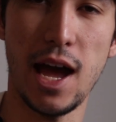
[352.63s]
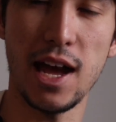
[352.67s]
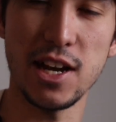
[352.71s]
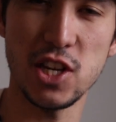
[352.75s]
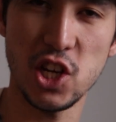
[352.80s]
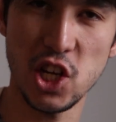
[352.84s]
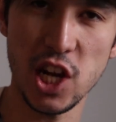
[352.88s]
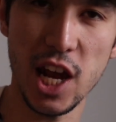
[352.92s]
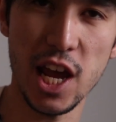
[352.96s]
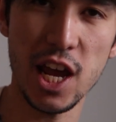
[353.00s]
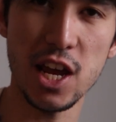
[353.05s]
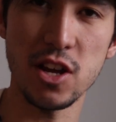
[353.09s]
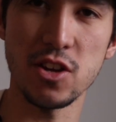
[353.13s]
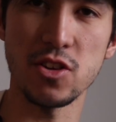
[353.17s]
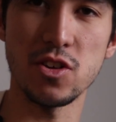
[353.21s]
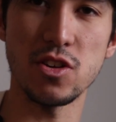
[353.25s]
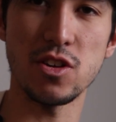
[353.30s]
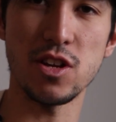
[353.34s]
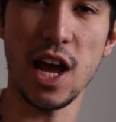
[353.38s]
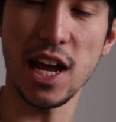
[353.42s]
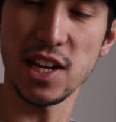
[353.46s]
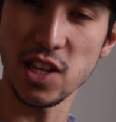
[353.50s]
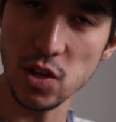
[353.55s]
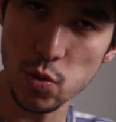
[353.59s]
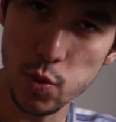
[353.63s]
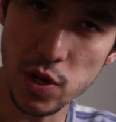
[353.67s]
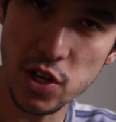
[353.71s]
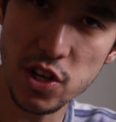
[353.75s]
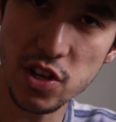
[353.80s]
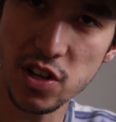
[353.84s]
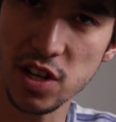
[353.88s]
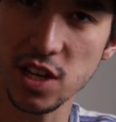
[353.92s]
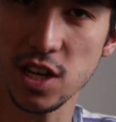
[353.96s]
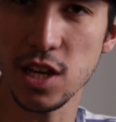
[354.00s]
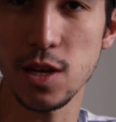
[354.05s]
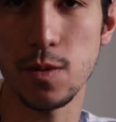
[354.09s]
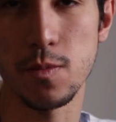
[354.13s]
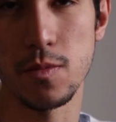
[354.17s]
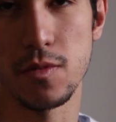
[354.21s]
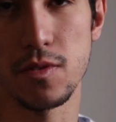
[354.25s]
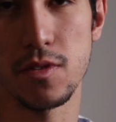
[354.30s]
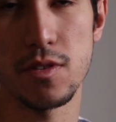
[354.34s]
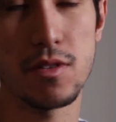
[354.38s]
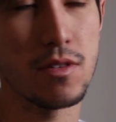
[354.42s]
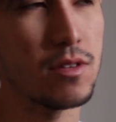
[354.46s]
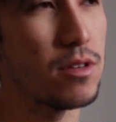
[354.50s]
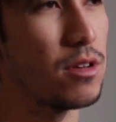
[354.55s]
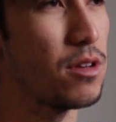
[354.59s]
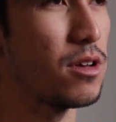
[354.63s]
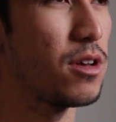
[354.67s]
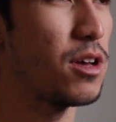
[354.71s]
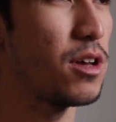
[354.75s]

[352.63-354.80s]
I changed. I switched teams.